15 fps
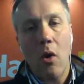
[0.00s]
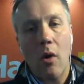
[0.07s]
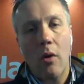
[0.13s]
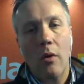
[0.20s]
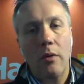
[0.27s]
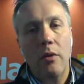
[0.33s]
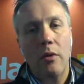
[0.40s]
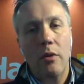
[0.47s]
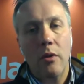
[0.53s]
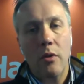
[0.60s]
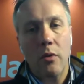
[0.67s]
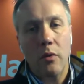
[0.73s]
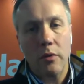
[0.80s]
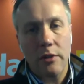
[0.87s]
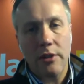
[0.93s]
on
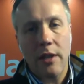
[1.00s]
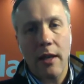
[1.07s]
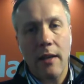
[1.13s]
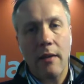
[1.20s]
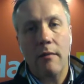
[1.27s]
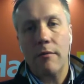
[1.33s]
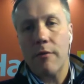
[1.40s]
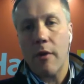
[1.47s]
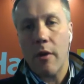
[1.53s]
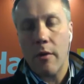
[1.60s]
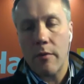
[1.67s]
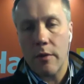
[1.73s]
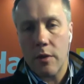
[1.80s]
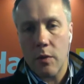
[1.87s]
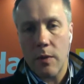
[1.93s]
your skin for
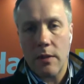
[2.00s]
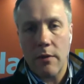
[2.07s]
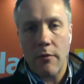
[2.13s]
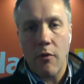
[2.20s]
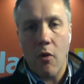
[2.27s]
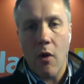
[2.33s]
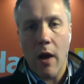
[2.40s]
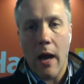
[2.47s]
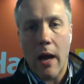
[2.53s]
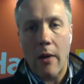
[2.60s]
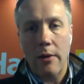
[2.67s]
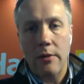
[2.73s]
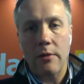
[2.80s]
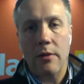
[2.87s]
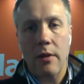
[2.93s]
over 24
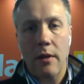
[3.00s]
hours.